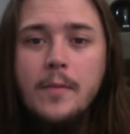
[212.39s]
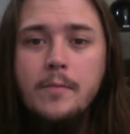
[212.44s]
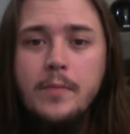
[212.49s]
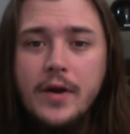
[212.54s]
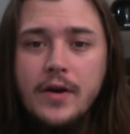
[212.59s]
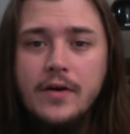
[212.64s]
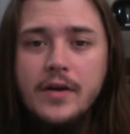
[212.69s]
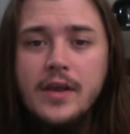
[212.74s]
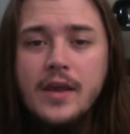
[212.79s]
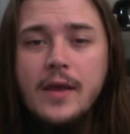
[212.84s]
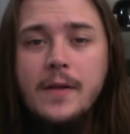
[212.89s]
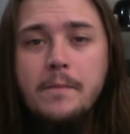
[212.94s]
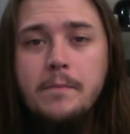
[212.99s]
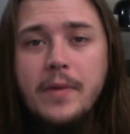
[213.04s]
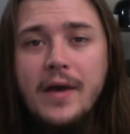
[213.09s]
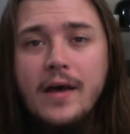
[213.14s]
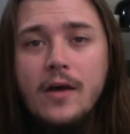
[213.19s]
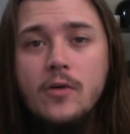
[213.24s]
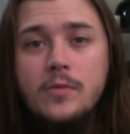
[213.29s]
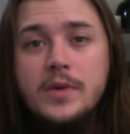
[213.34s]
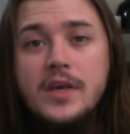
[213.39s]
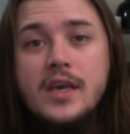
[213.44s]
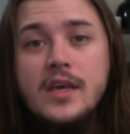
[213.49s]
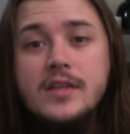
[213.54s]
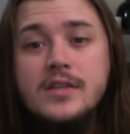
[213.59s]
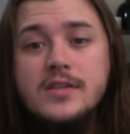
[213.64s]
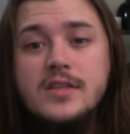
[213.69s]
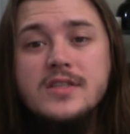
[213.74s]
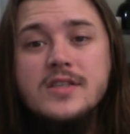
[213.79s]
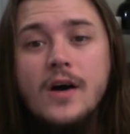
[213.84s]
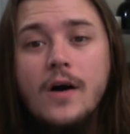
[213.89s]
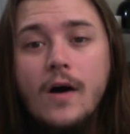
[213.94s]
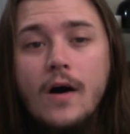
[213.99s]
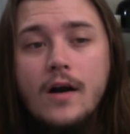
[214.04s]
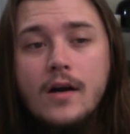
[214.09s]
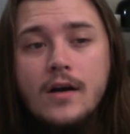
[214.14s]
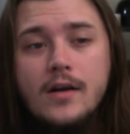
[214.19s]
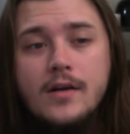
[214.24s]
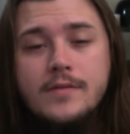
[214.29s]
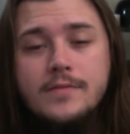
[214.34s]
Beric and Pell begin to
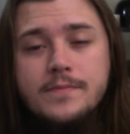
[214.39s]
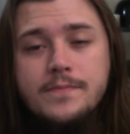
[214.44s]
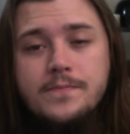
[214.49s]
talk.